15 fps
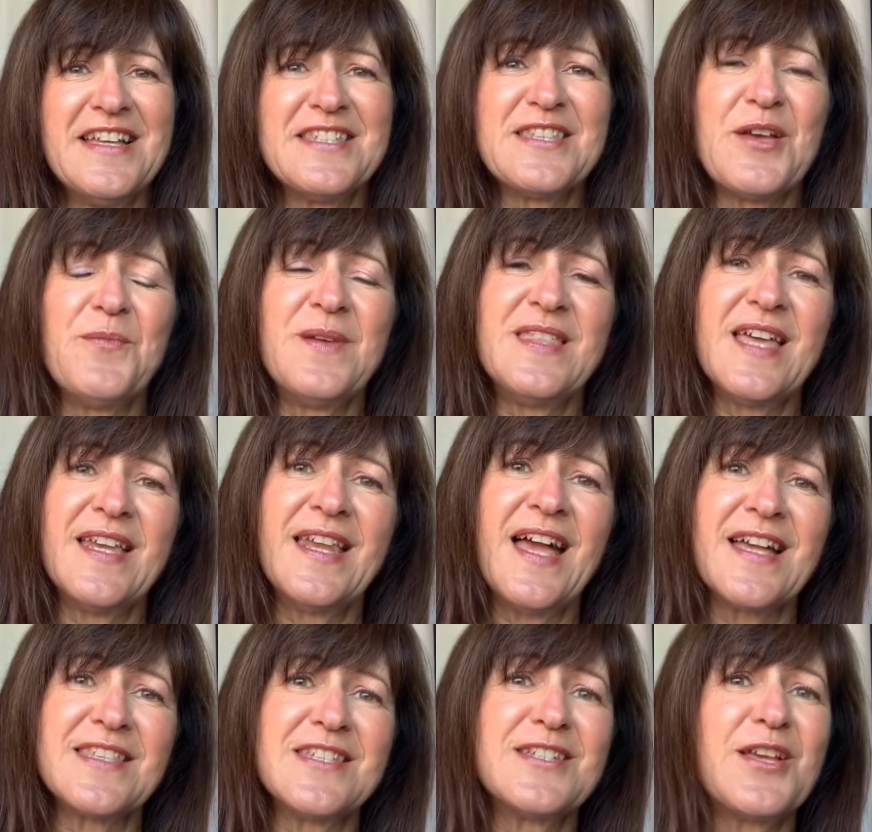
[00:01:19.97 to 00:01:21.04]
So we then
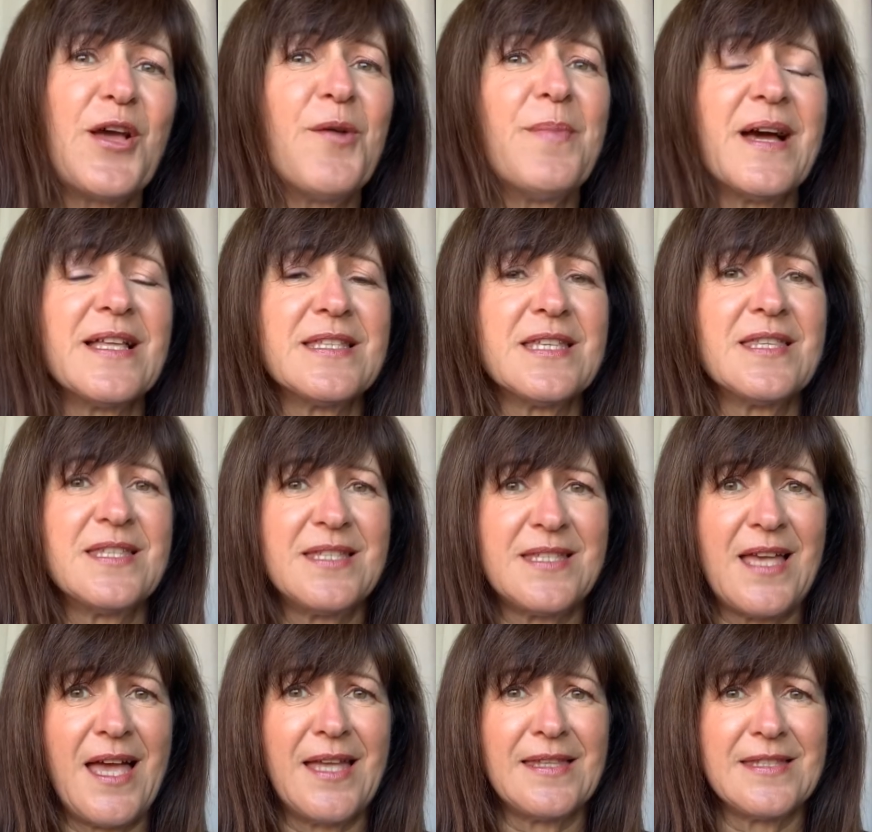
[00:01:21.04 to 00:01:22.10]
had to go back to the
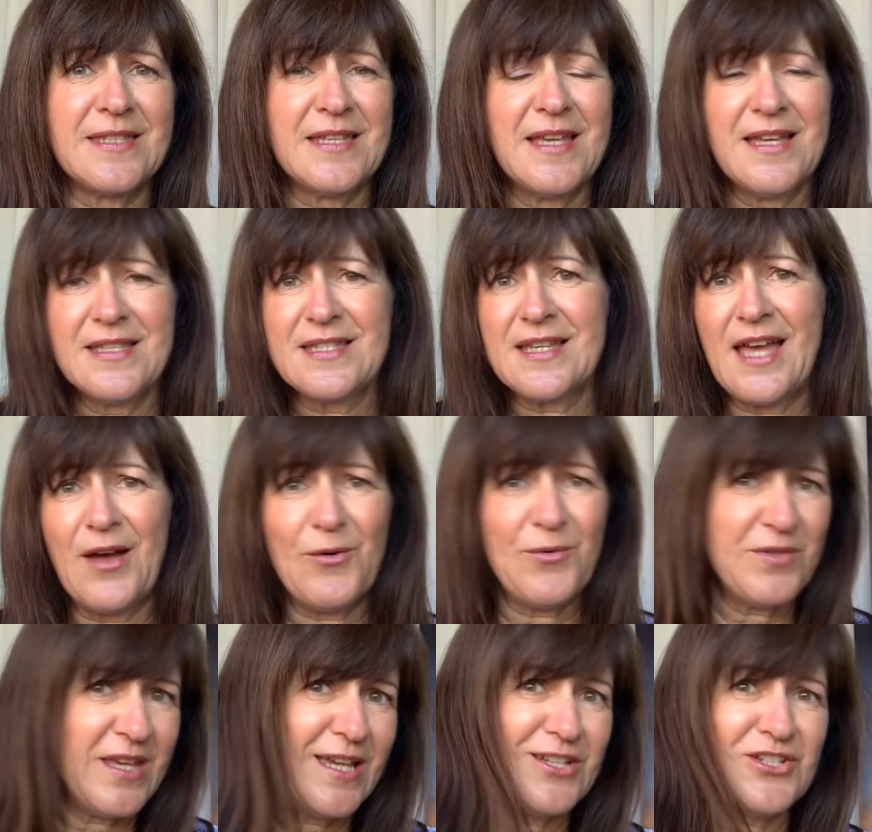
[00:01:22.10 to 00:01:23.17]
stand to get all
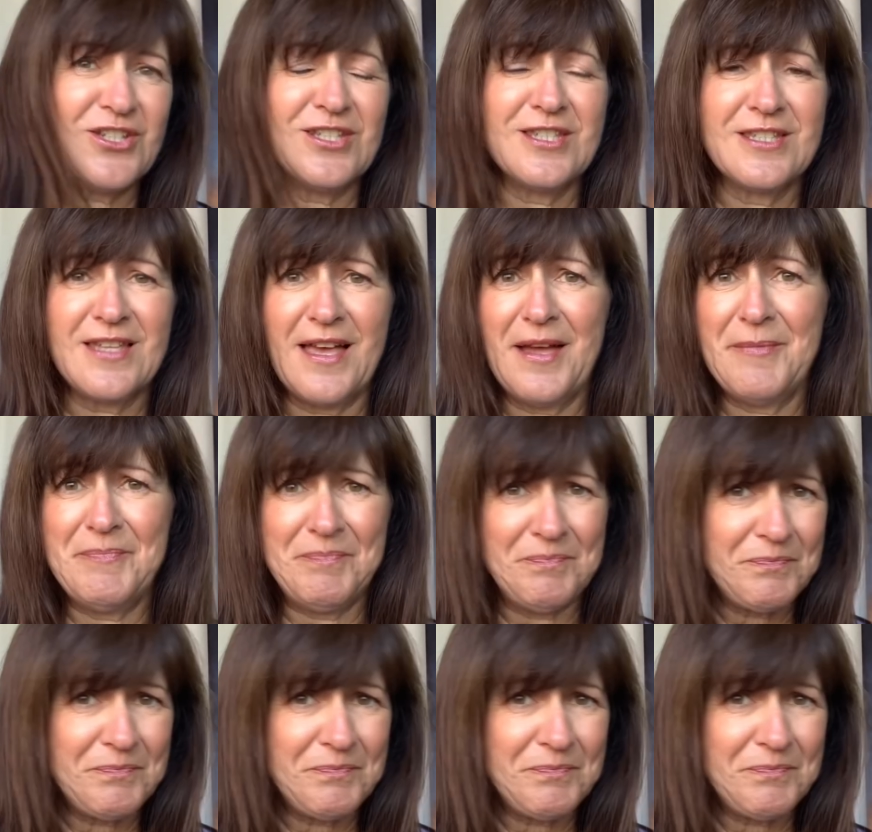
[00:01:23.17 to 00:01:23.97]
the engines um,